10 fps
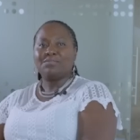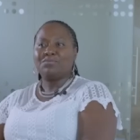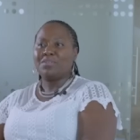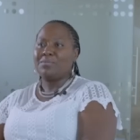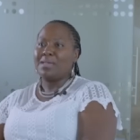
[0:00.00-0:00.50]
a
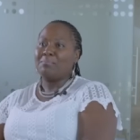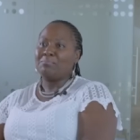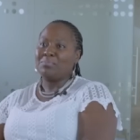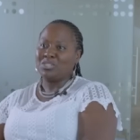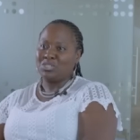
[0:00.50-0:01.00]
very
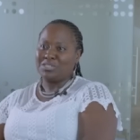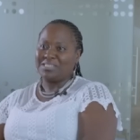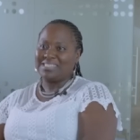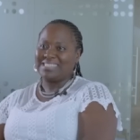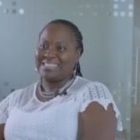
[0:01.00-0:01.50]

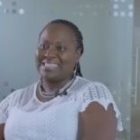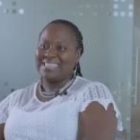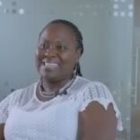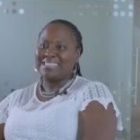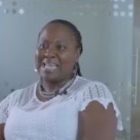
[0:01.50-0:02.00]
ambitious
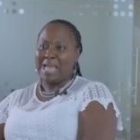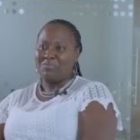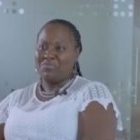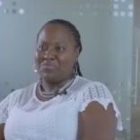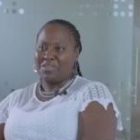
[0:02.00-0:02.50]

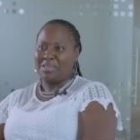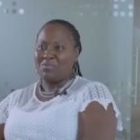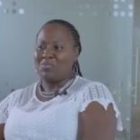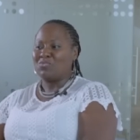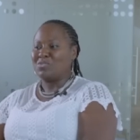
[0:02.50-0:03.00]
time
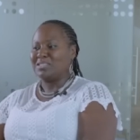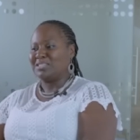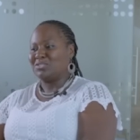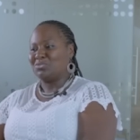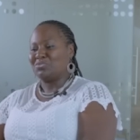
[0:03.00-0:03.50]
frame of
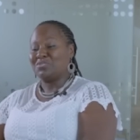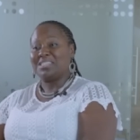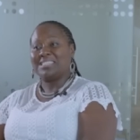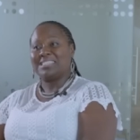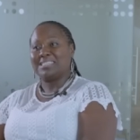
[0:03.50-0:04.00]
wanting to
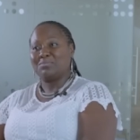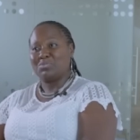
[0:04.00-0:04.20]
finish this